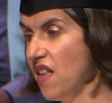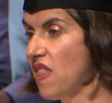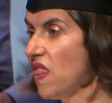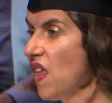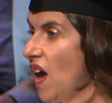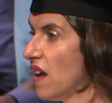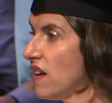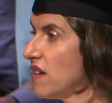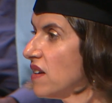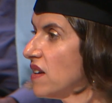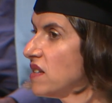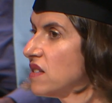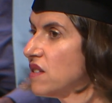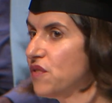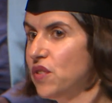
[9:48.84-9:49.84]
That
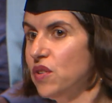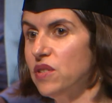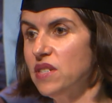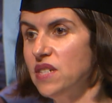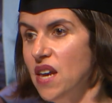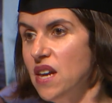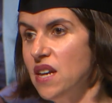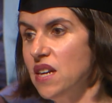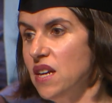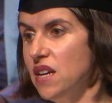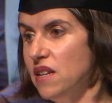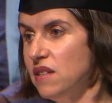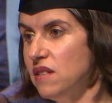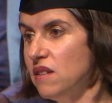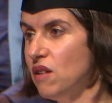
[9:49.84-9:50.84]
is the first 10
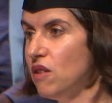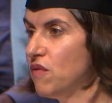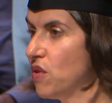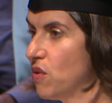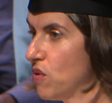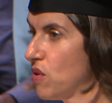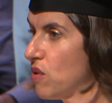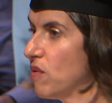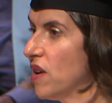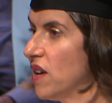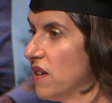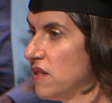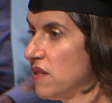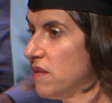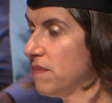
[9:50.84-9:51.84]
years of your
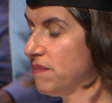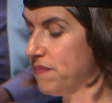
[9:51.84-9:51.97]
careers.